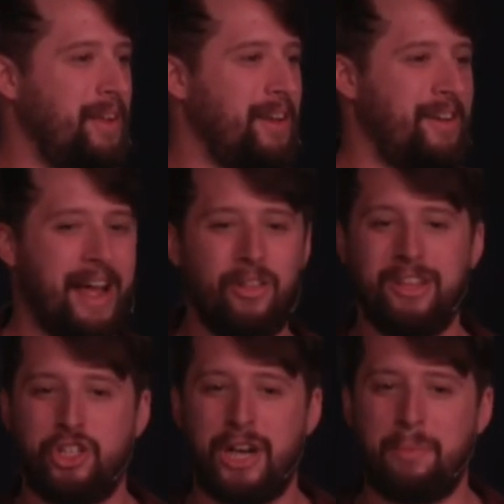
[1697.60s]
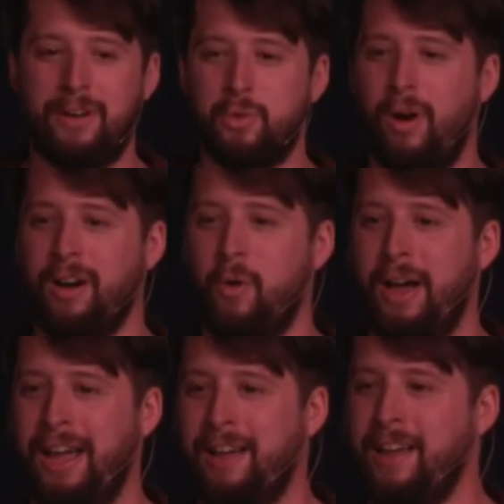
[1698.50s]
Now these shepherds walk
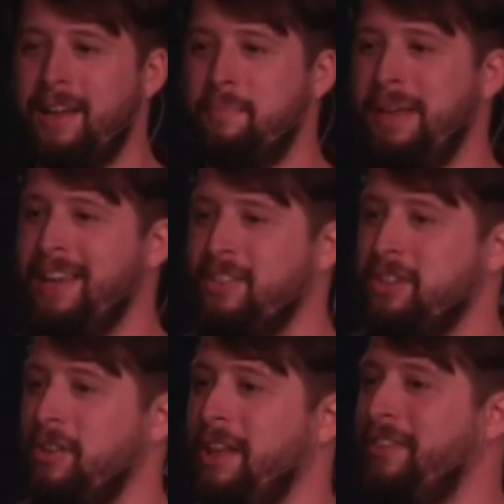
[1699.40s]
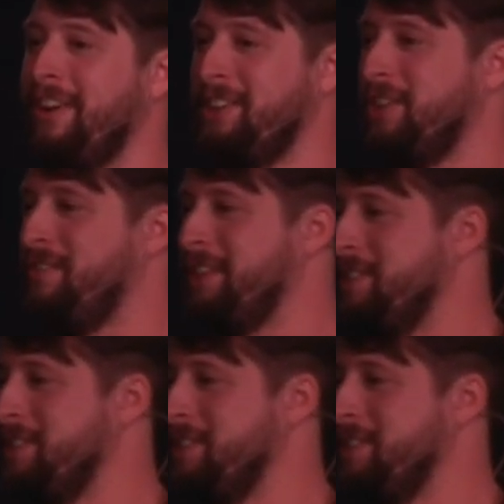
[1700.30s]
away, being the deliverers of this